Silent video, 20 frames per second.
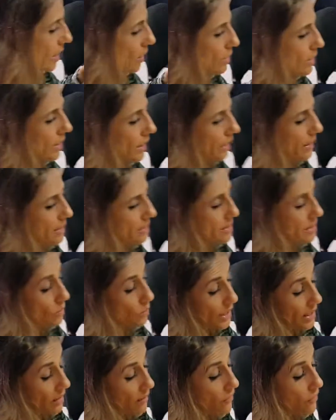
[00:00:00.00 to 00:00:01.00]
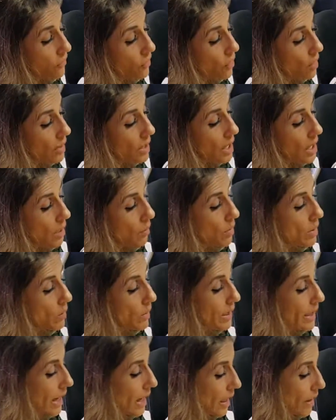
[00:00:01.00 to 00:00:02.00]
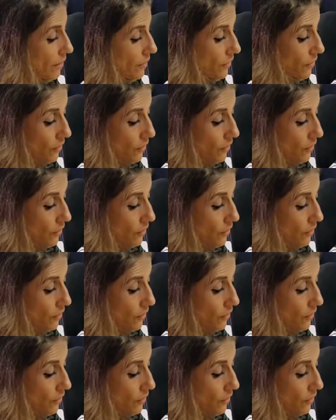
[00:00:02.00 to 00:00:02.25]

down. Like I said, we will have